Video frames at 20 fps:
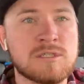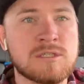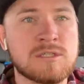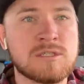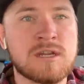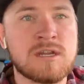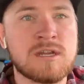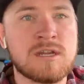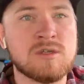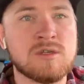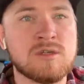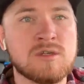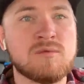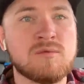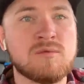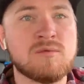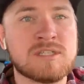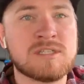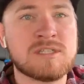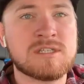is going to do
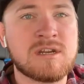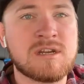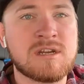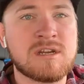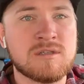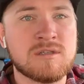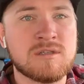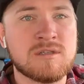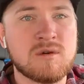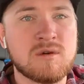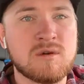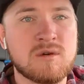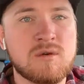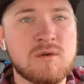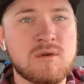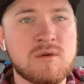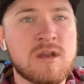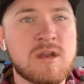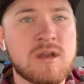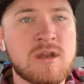what it's going to do.
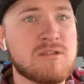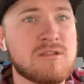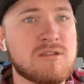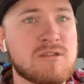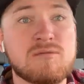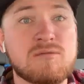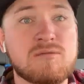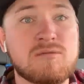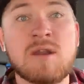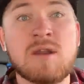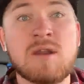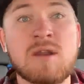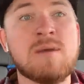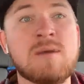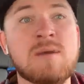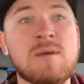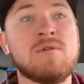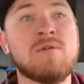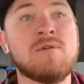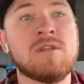Now, there's a lot of
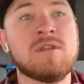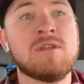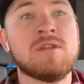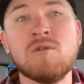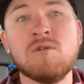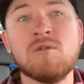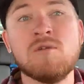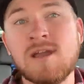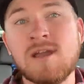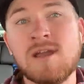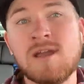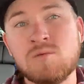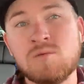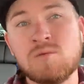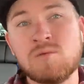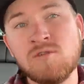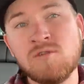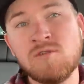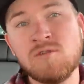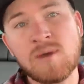people in the New Age
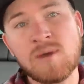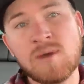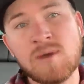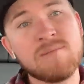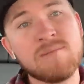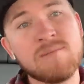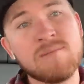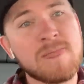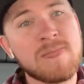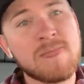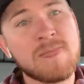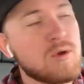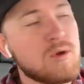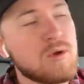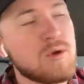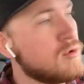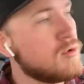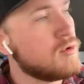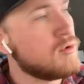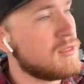movement
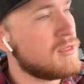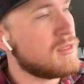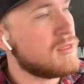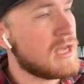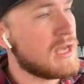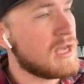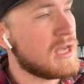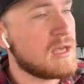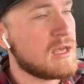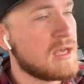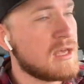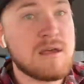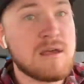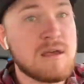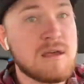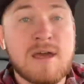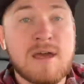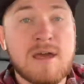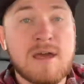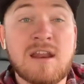who think
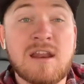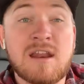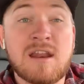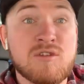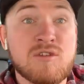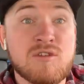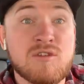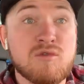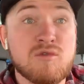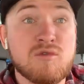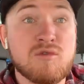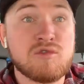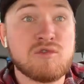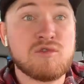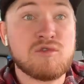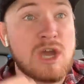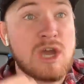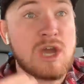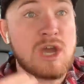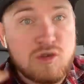that if you
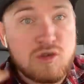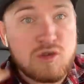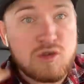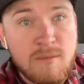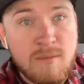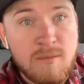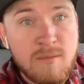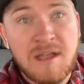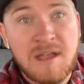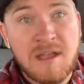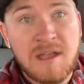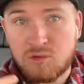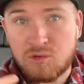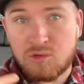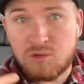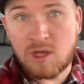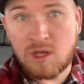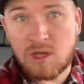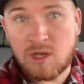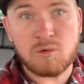change your mind, you
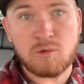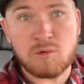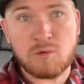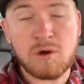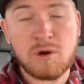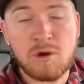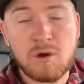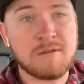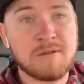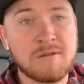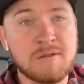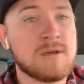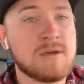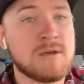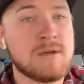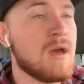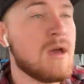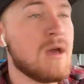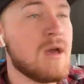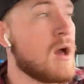change your world.
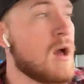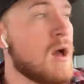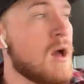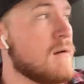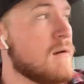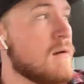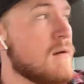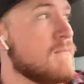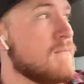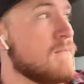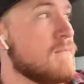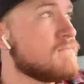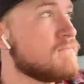Um,